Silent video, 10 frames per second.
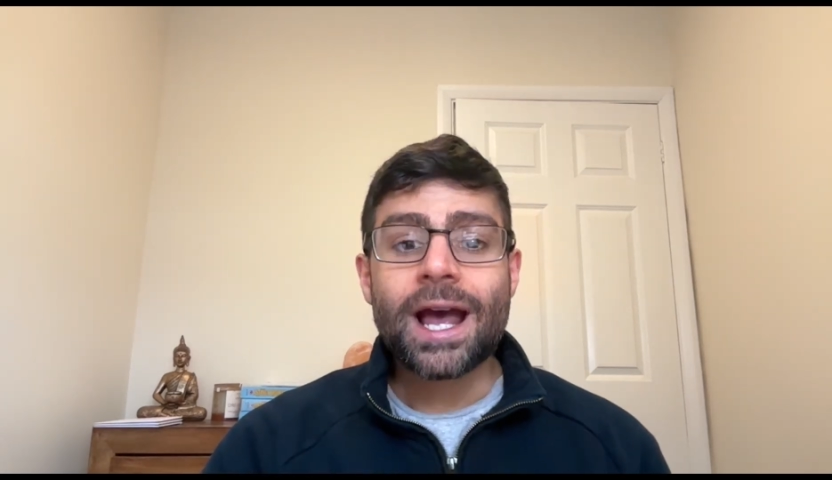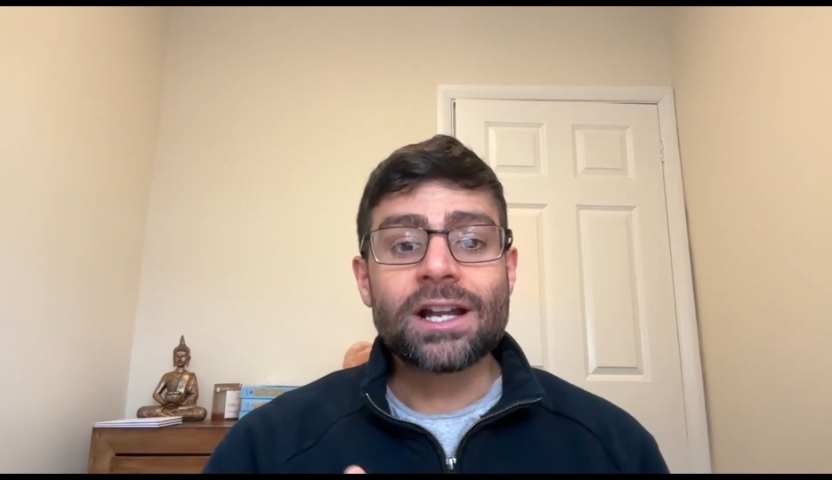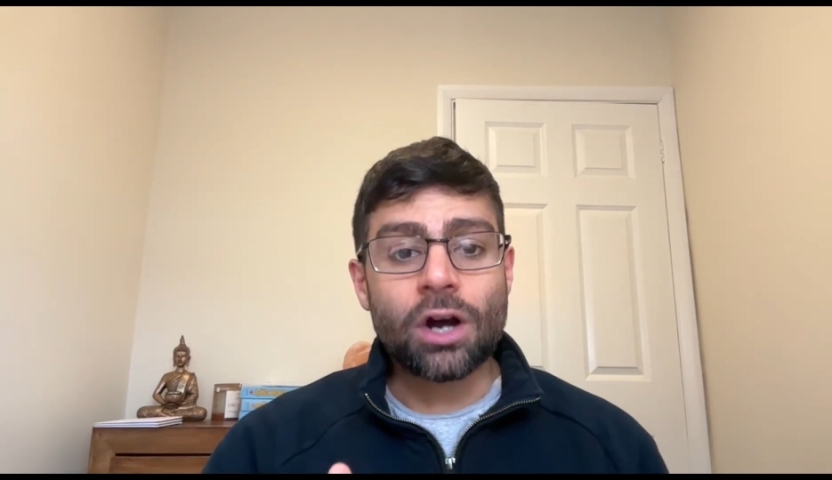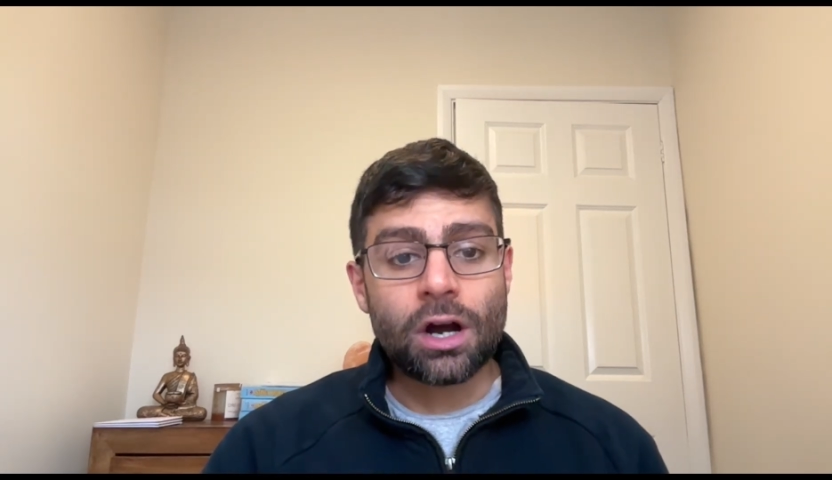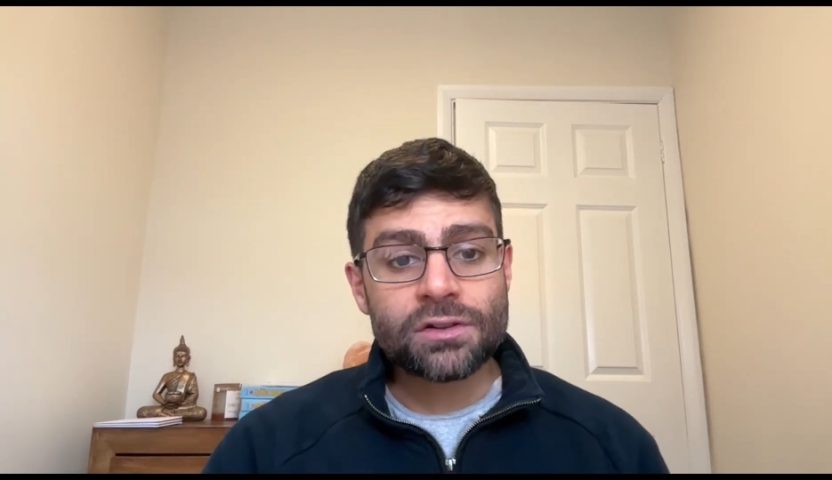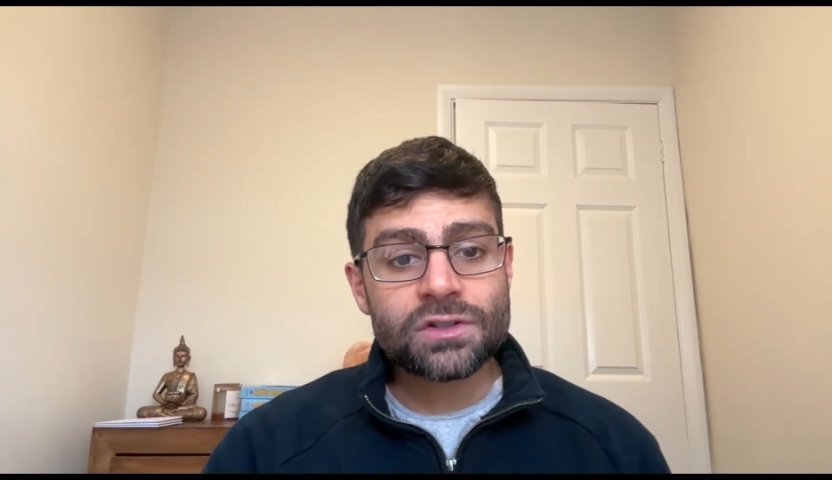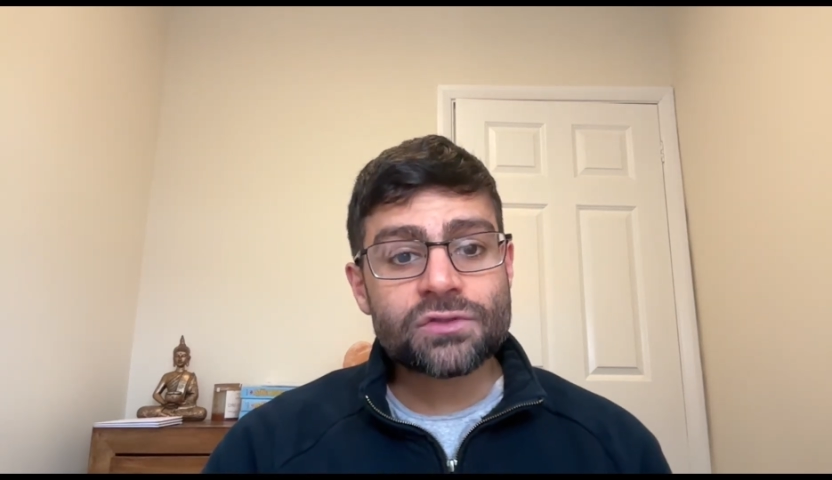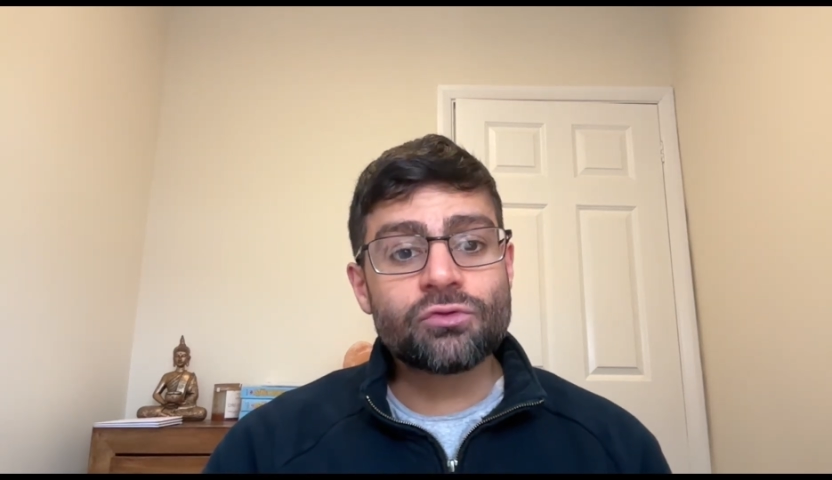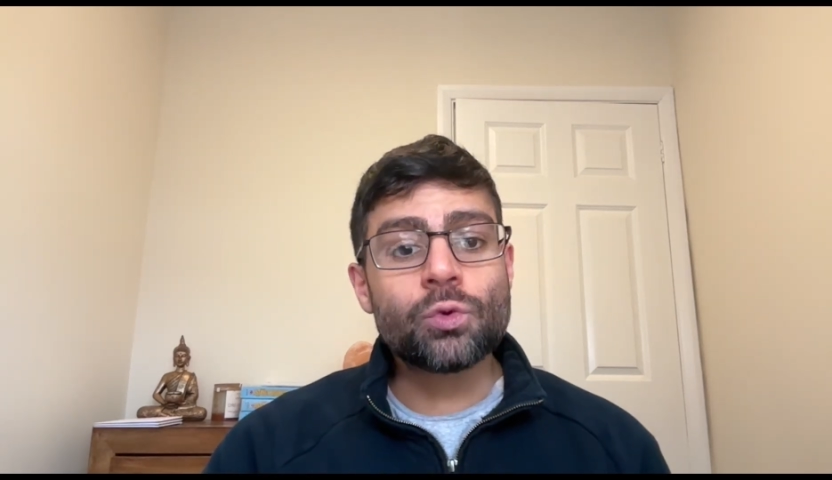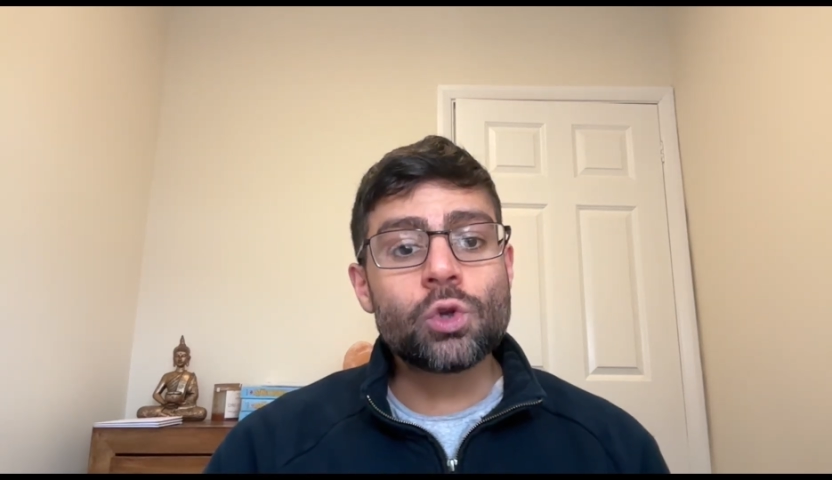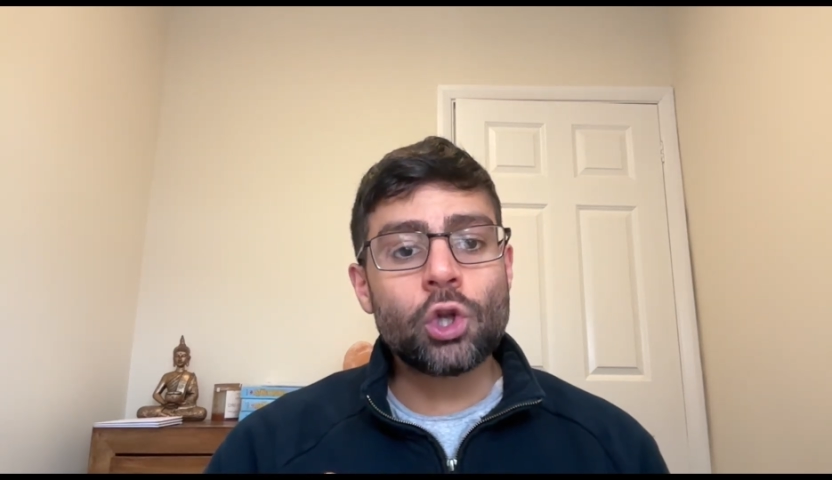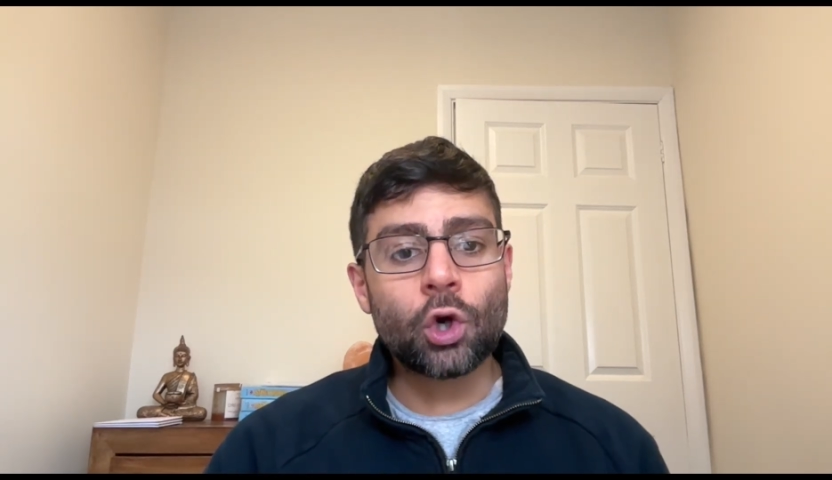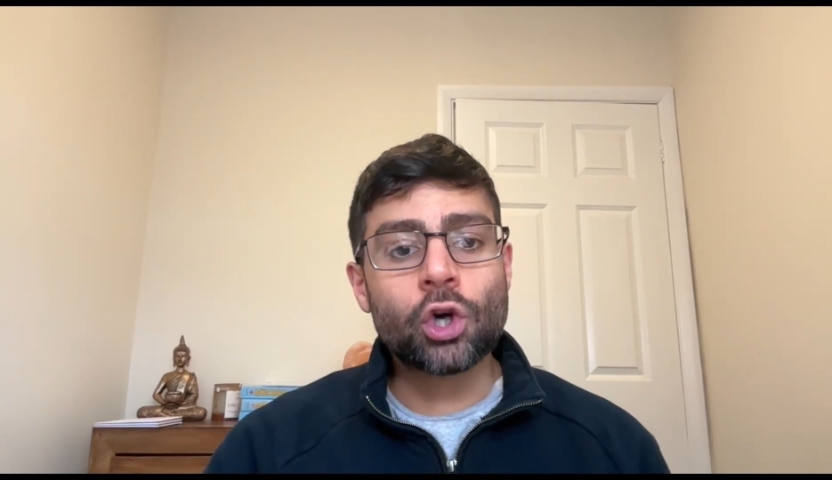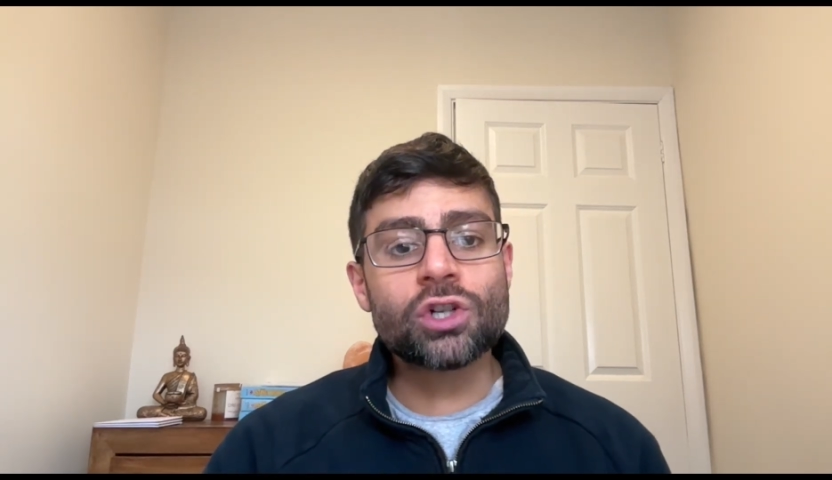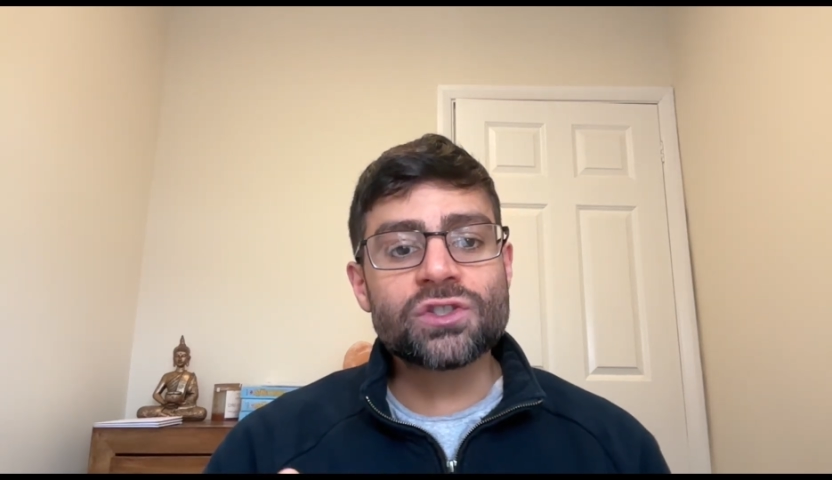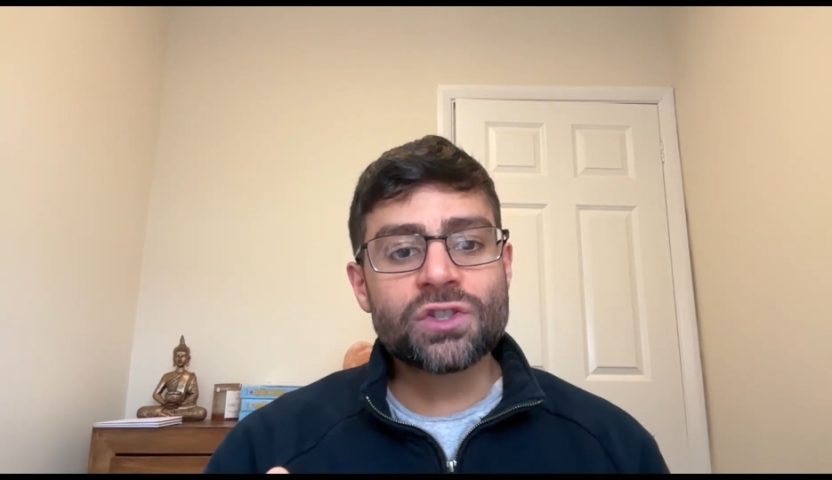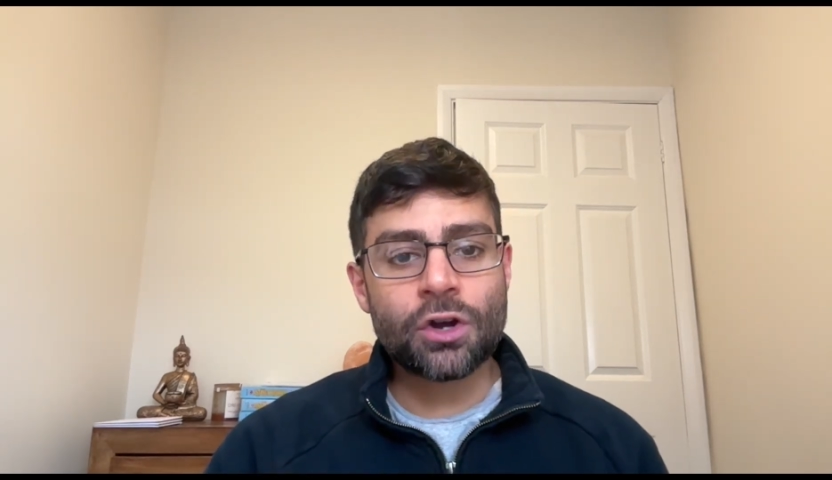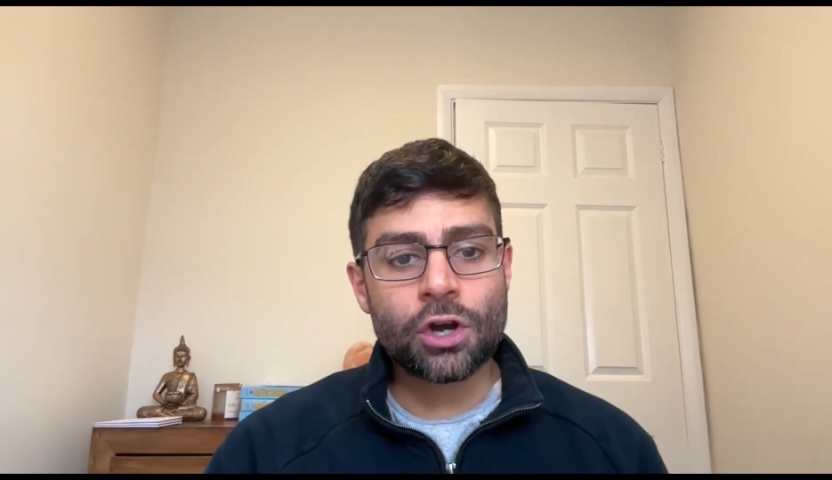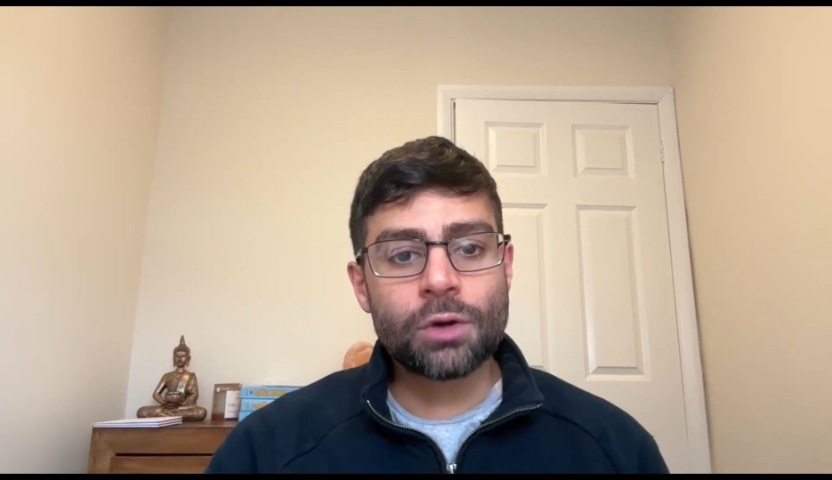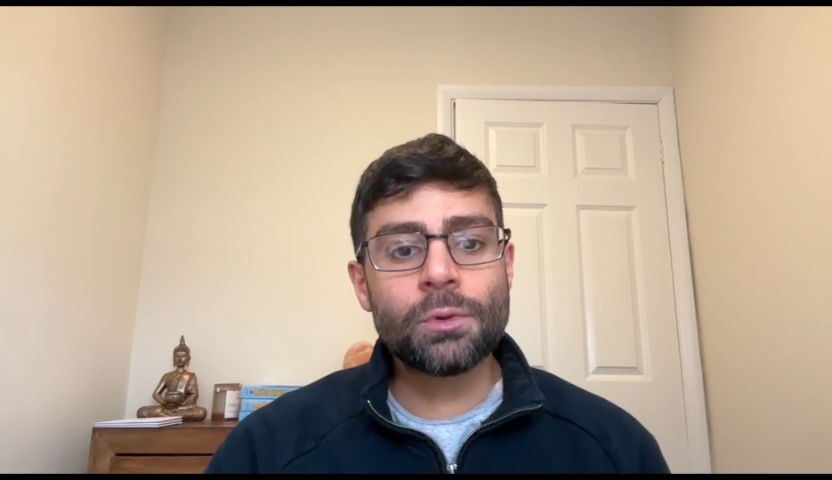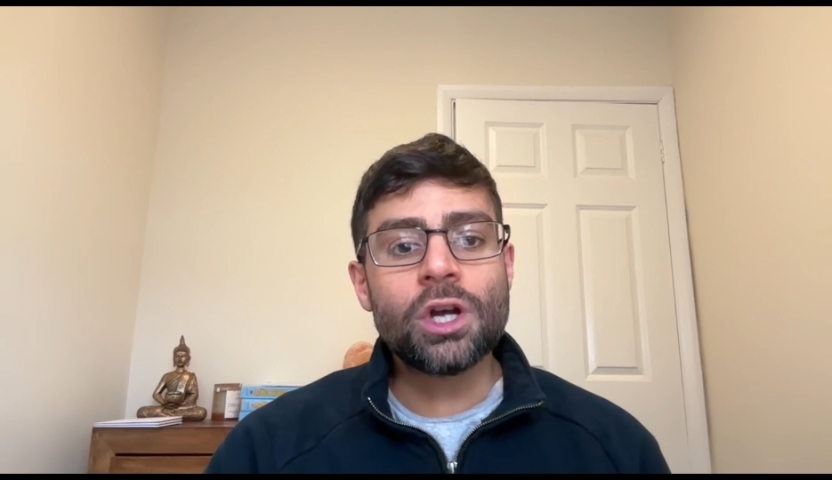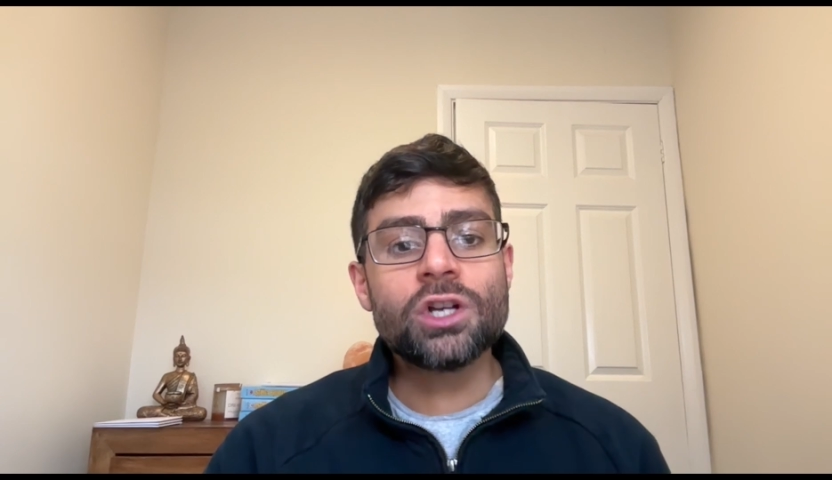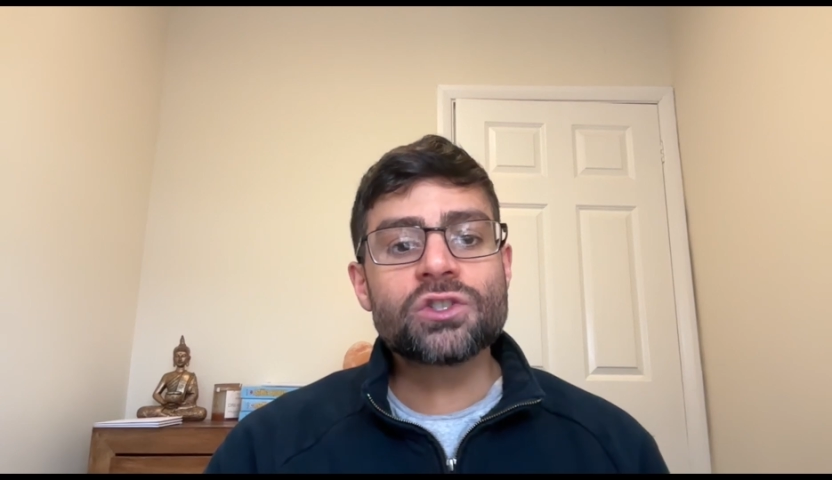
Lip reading: and others through longer-term,